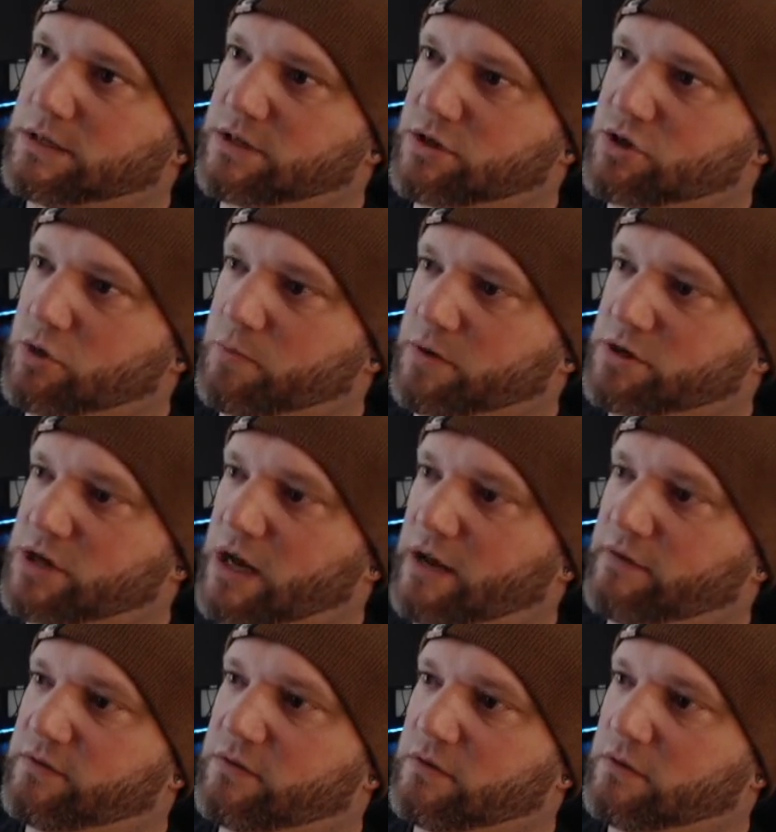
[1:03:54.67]
super
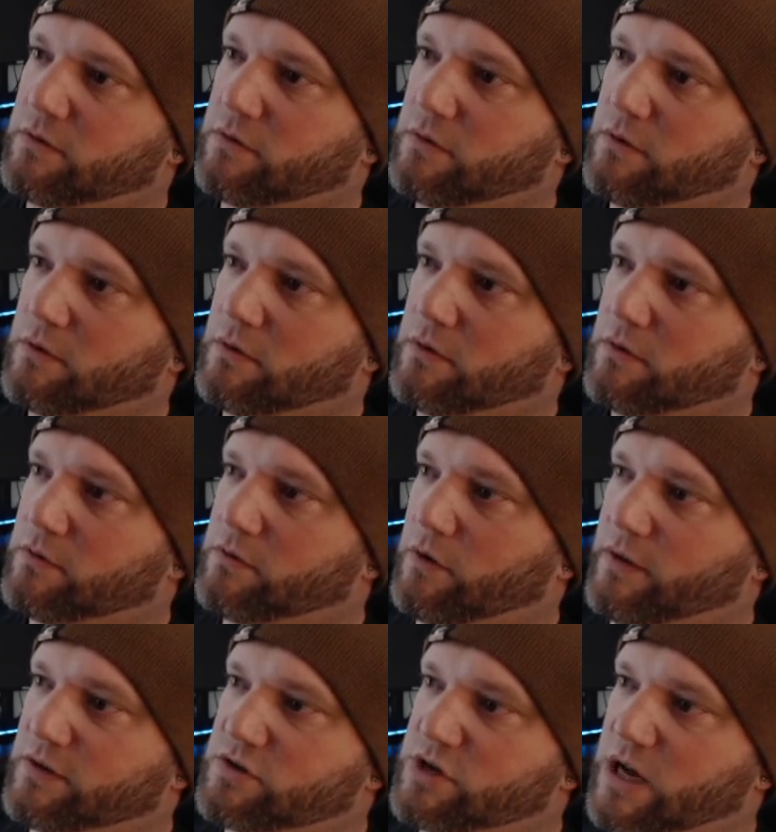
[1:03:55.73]
chest. So
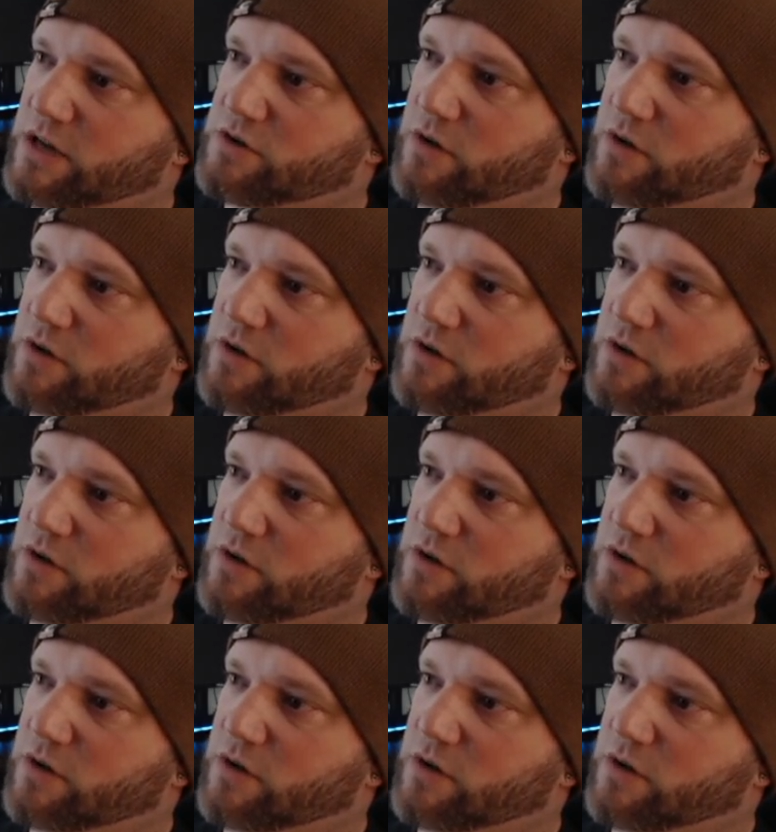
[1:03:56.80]
this chest